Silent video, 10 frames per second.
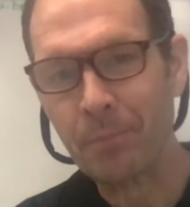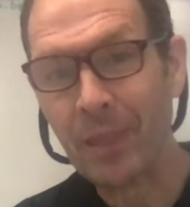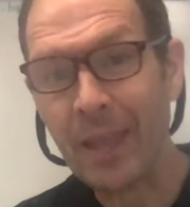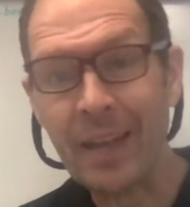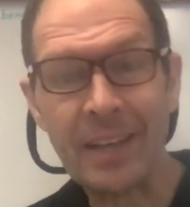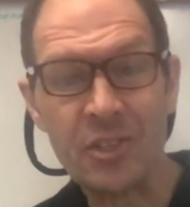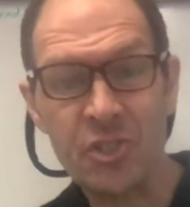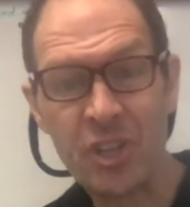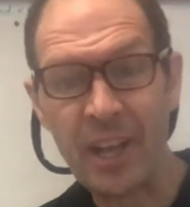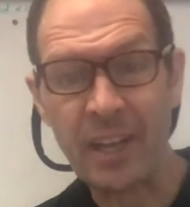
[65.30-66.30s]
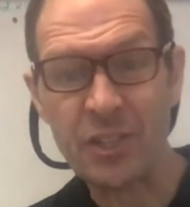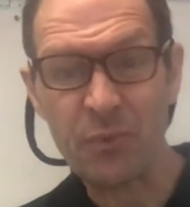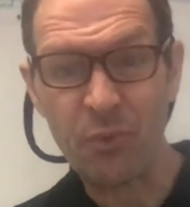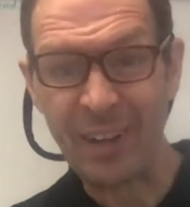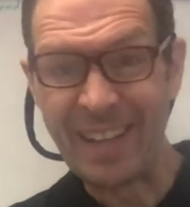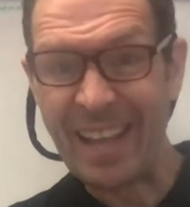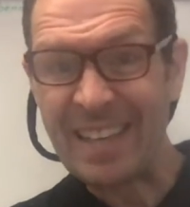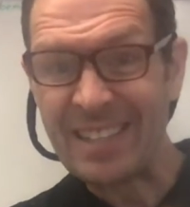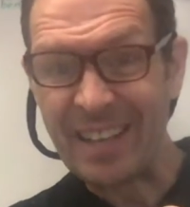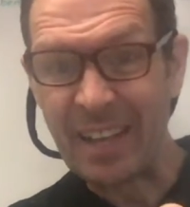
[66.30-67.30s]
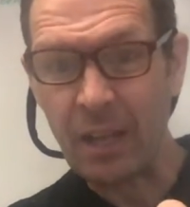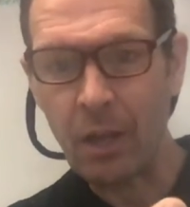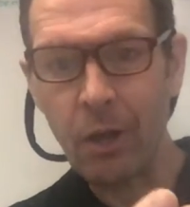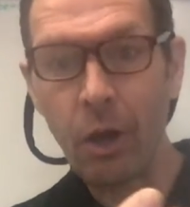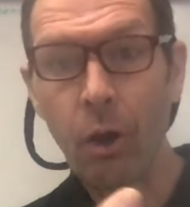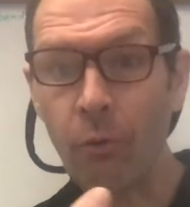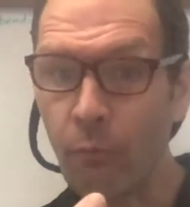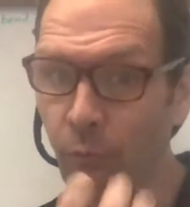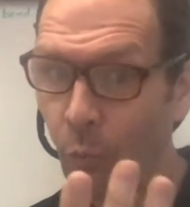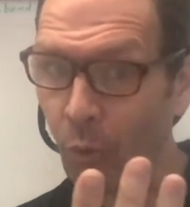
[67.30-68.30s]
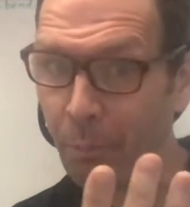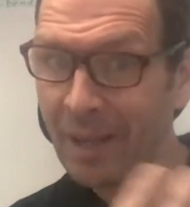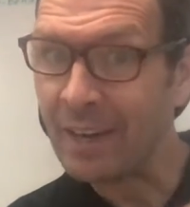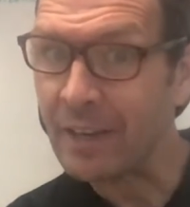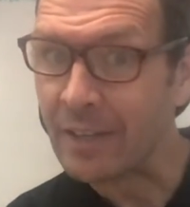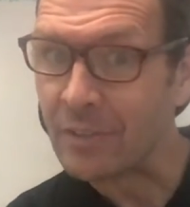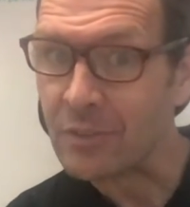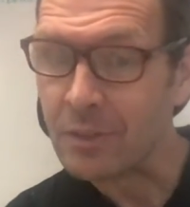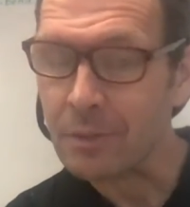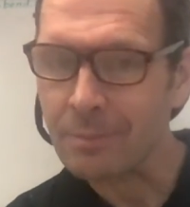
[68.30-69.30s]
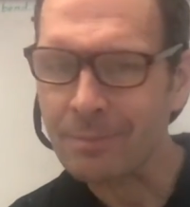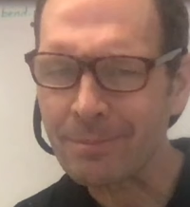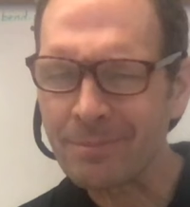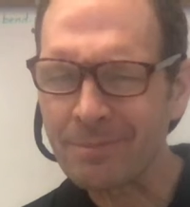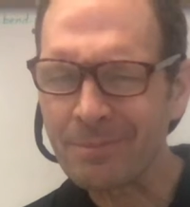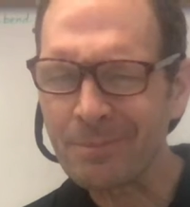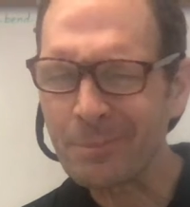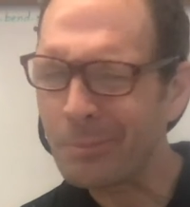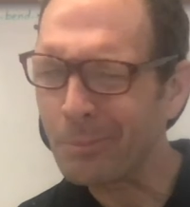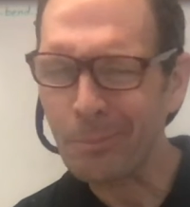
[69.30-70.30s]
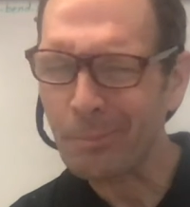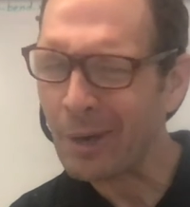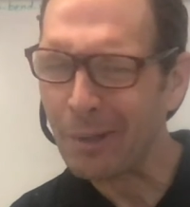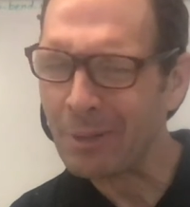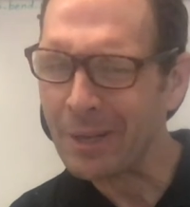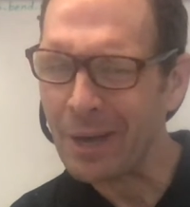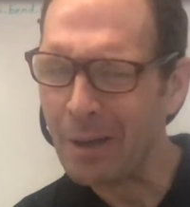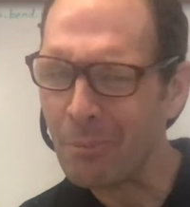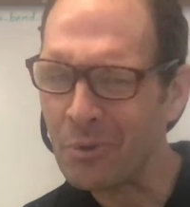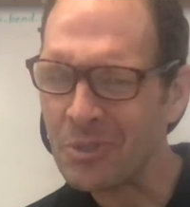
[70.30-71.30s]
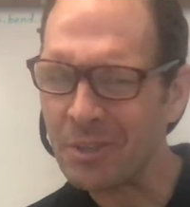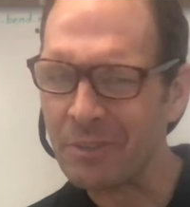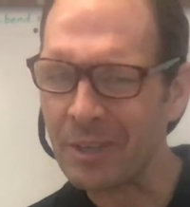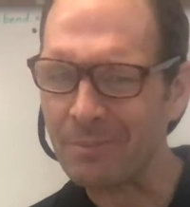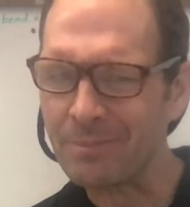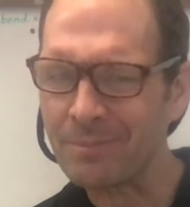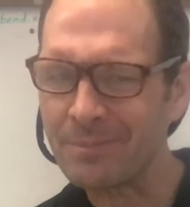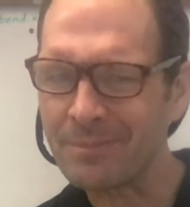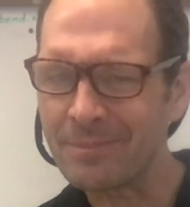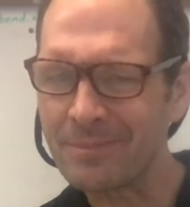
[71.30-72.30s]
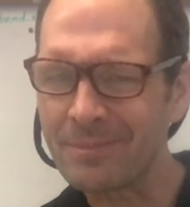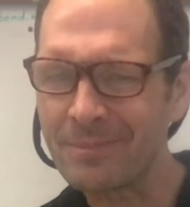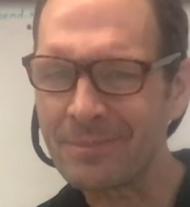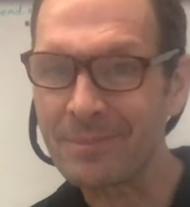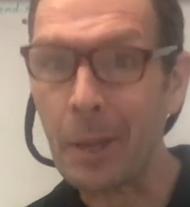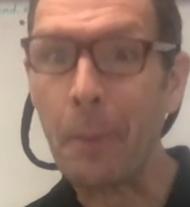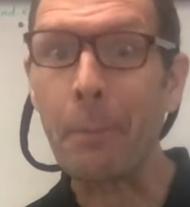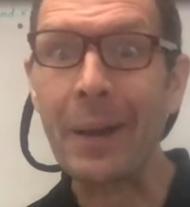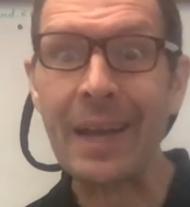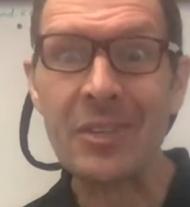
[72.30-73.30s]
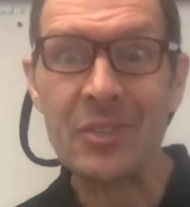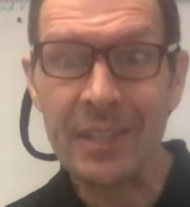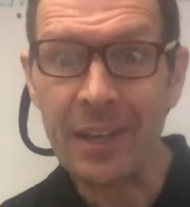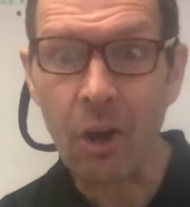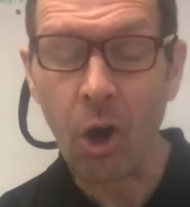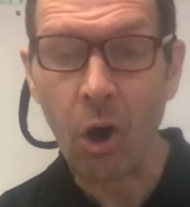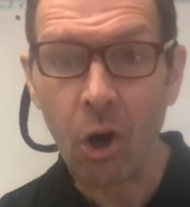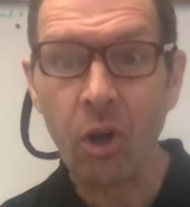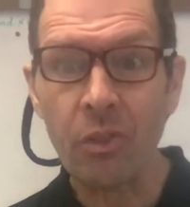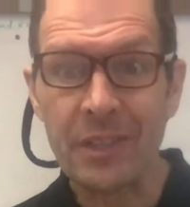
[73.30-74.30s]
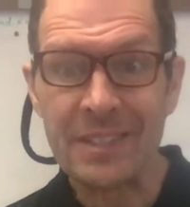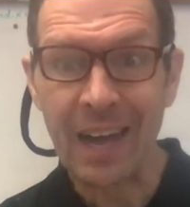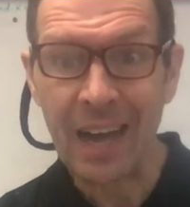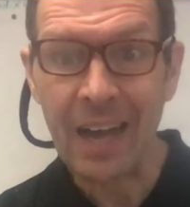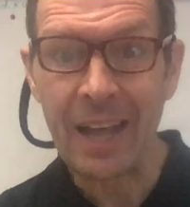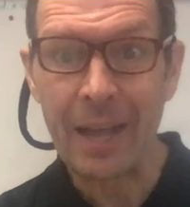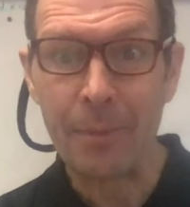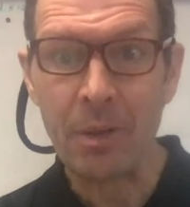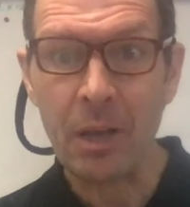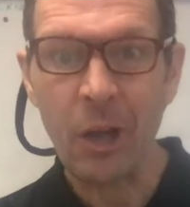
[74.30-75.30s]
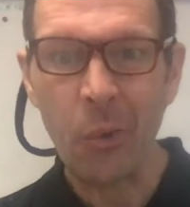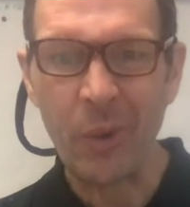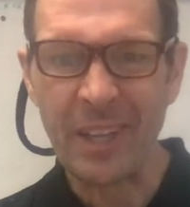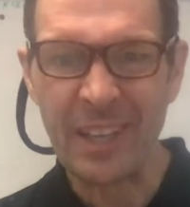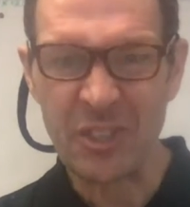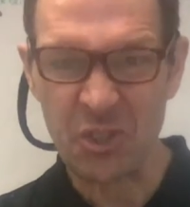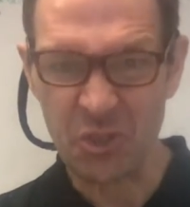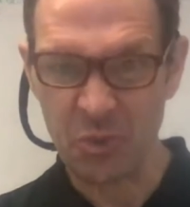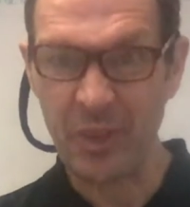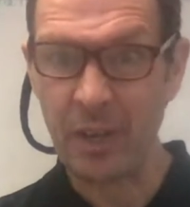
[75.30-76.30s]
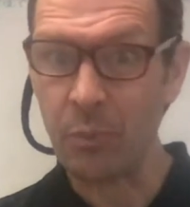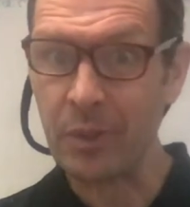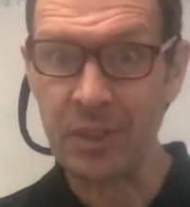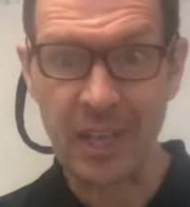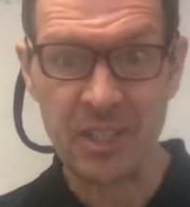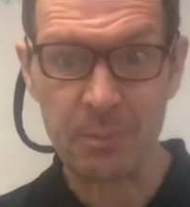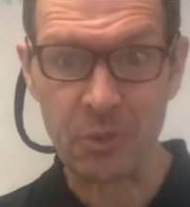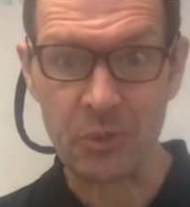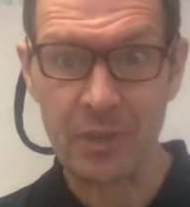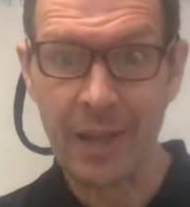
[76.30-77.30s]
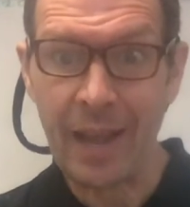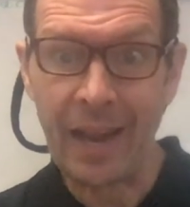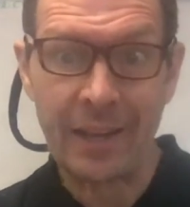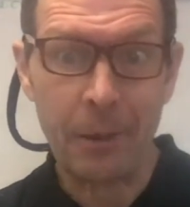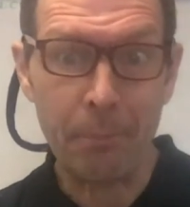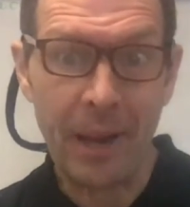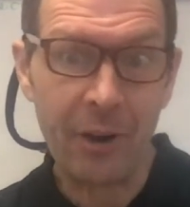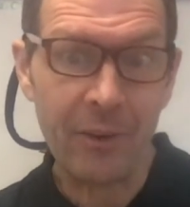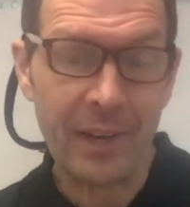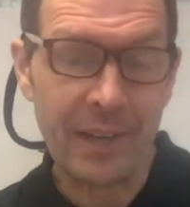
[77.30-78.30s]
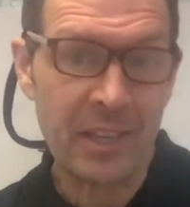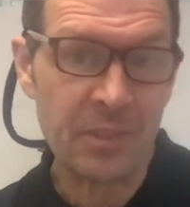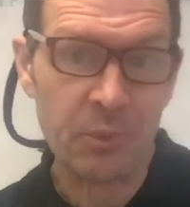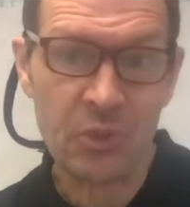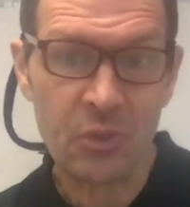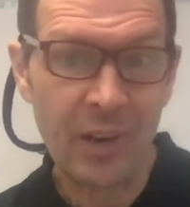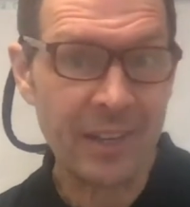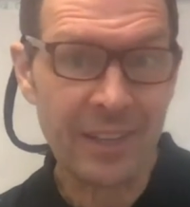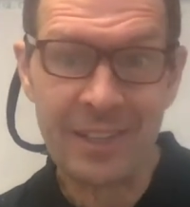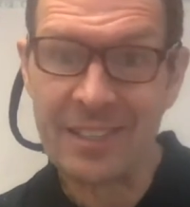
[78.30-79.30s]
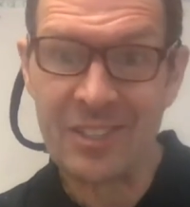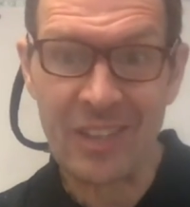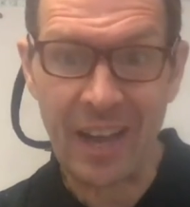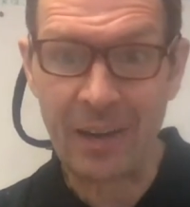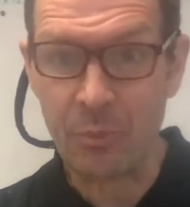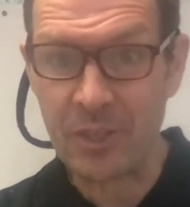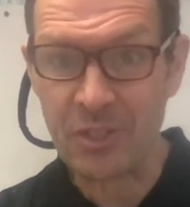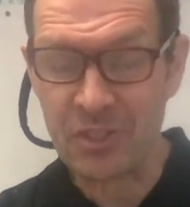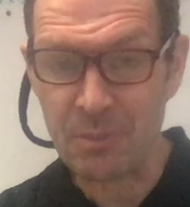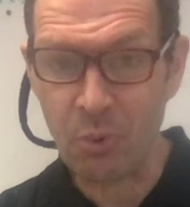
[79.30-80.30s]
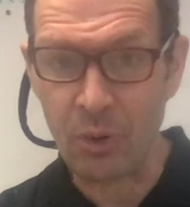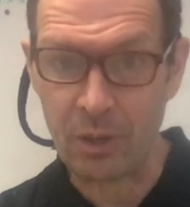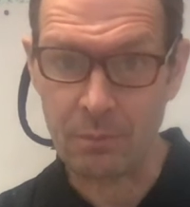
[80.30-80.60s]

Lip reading: in exchange for getting 4 pennies. Probably not most of you. But I see it all the time when kids are doing it with decimals and comparing decimals, trying to decide which is more.